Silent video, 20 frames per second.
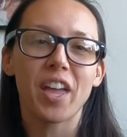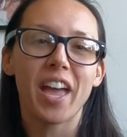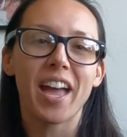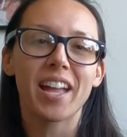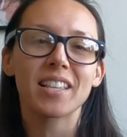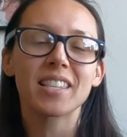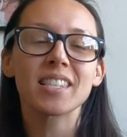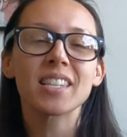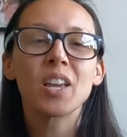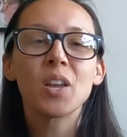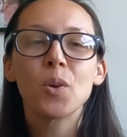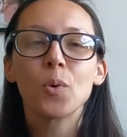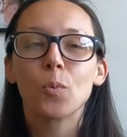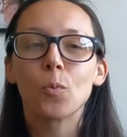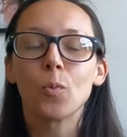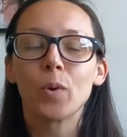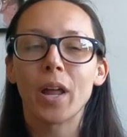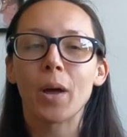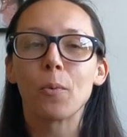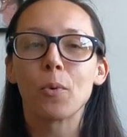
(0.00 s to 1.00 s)
cats.
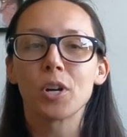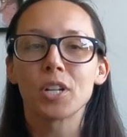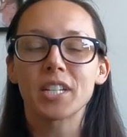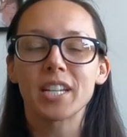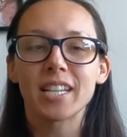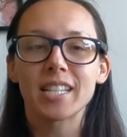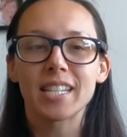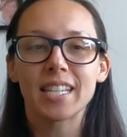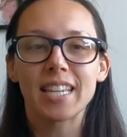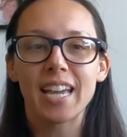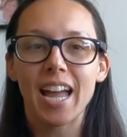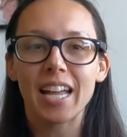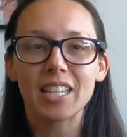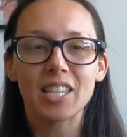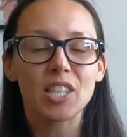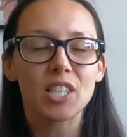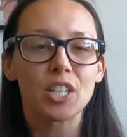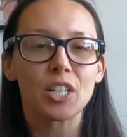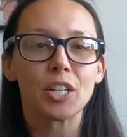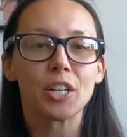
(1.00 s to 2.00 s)
When I worked as a
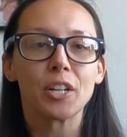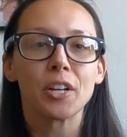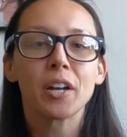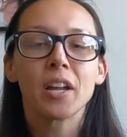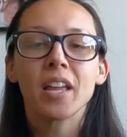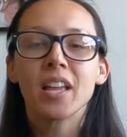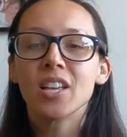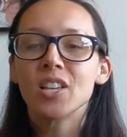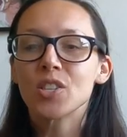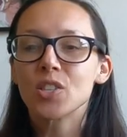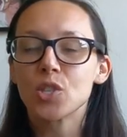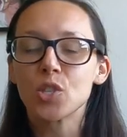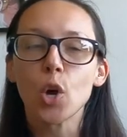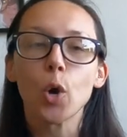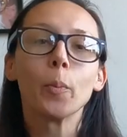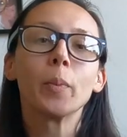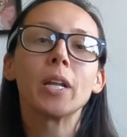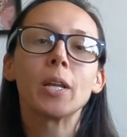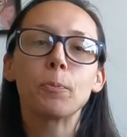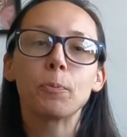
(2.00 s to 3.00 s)
cat sitter,
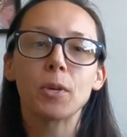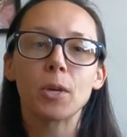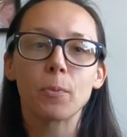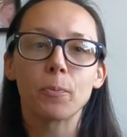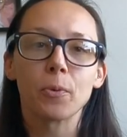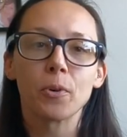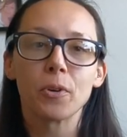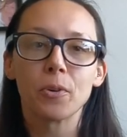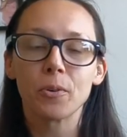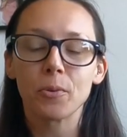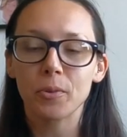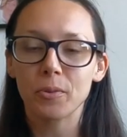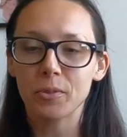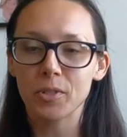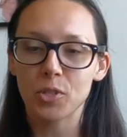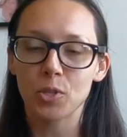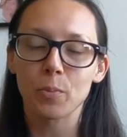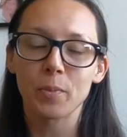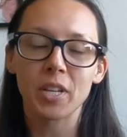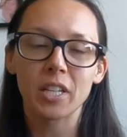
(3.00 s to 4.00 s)
so many people,
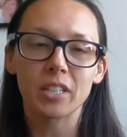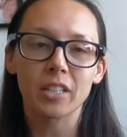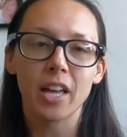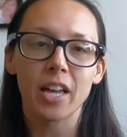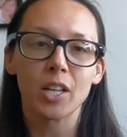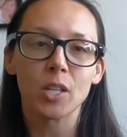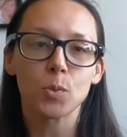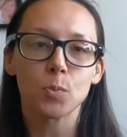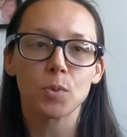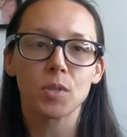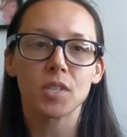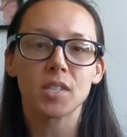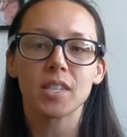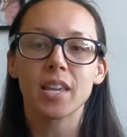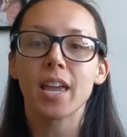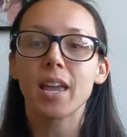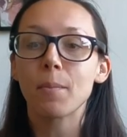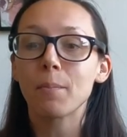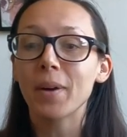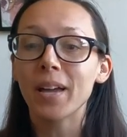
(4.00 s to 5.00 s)
so many clients would
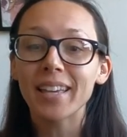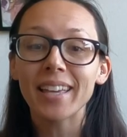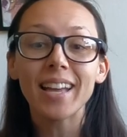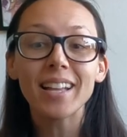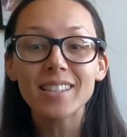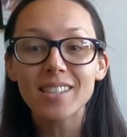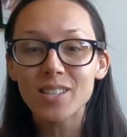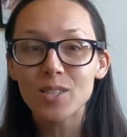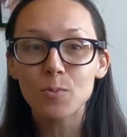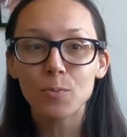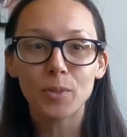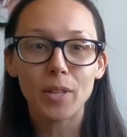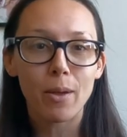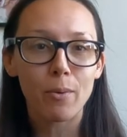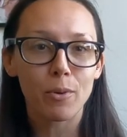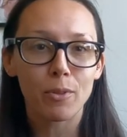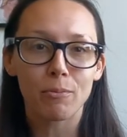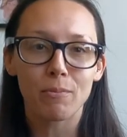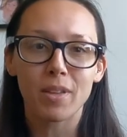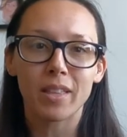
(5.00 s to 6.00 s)
say, my cat doesn't
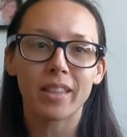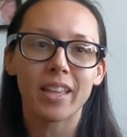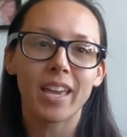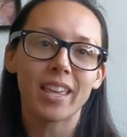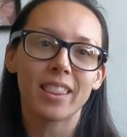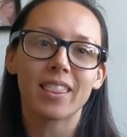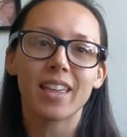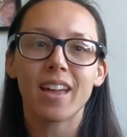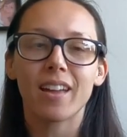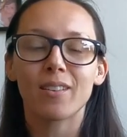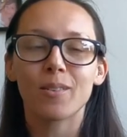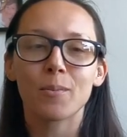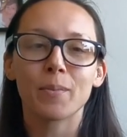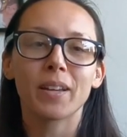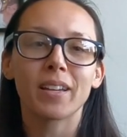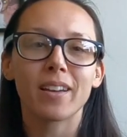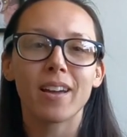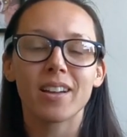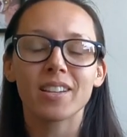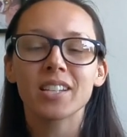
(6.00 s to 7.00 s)
play with me like that. Oh
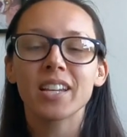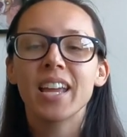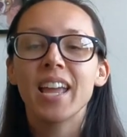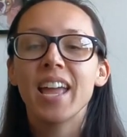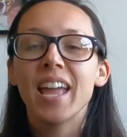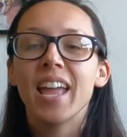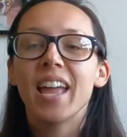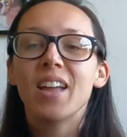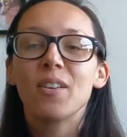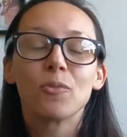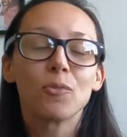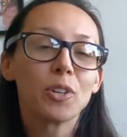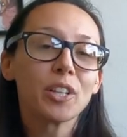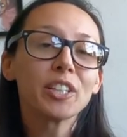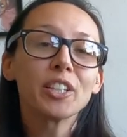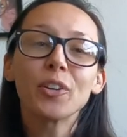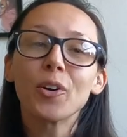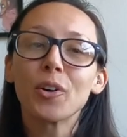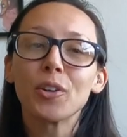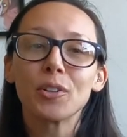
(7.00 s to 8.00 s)
my gosh.
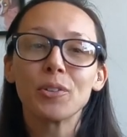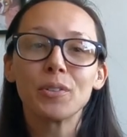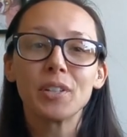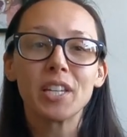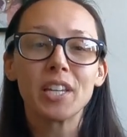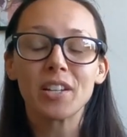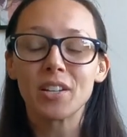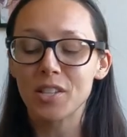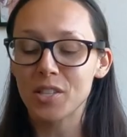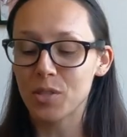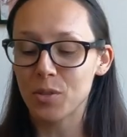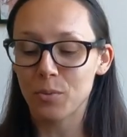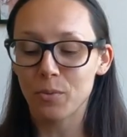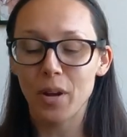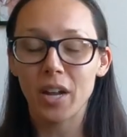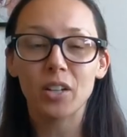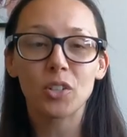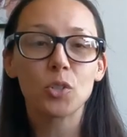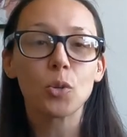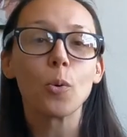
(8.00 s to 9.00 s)
Really, all you need is the
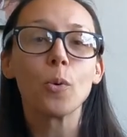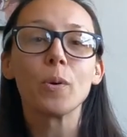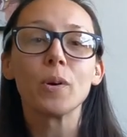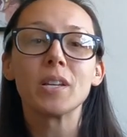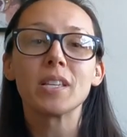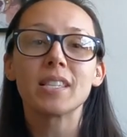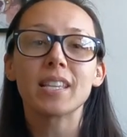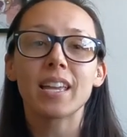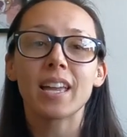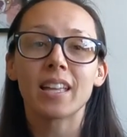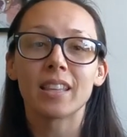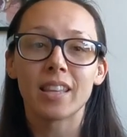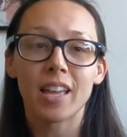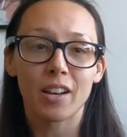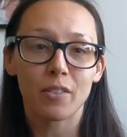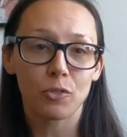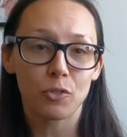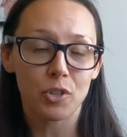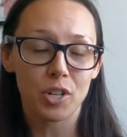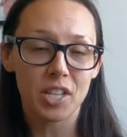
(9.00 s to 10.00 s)
right toys, a
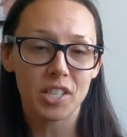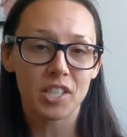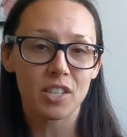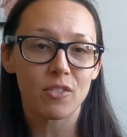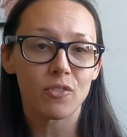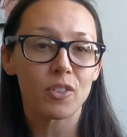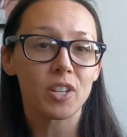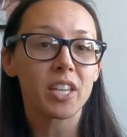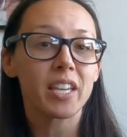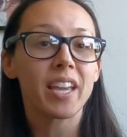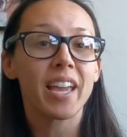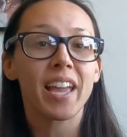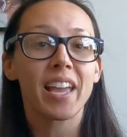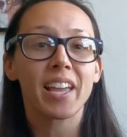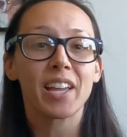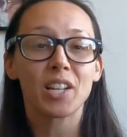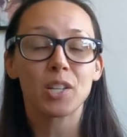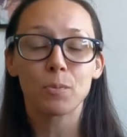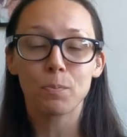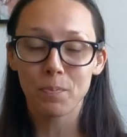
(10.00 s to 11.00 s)
lot of creativity,
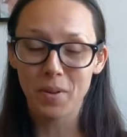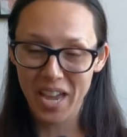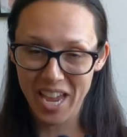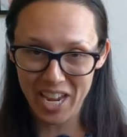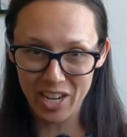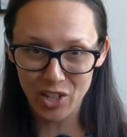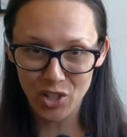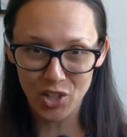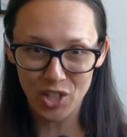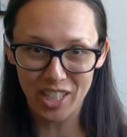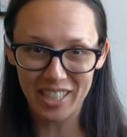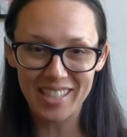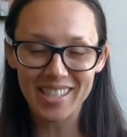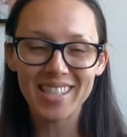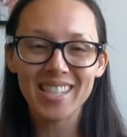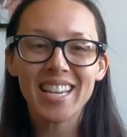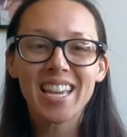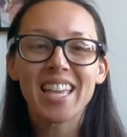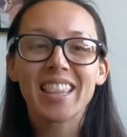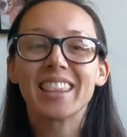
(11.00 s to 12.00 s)
and
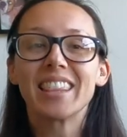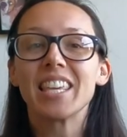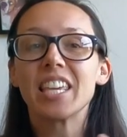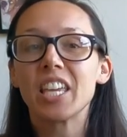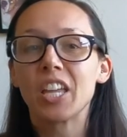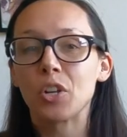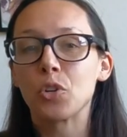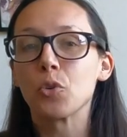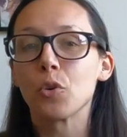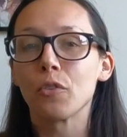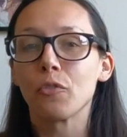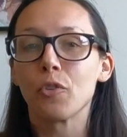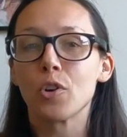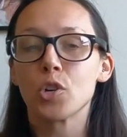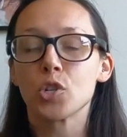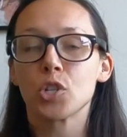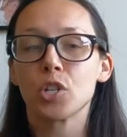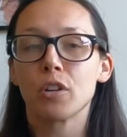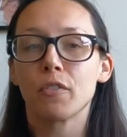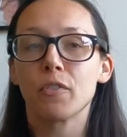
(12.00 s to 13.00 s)
patience. The indoor
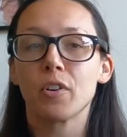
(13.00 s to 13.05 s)
version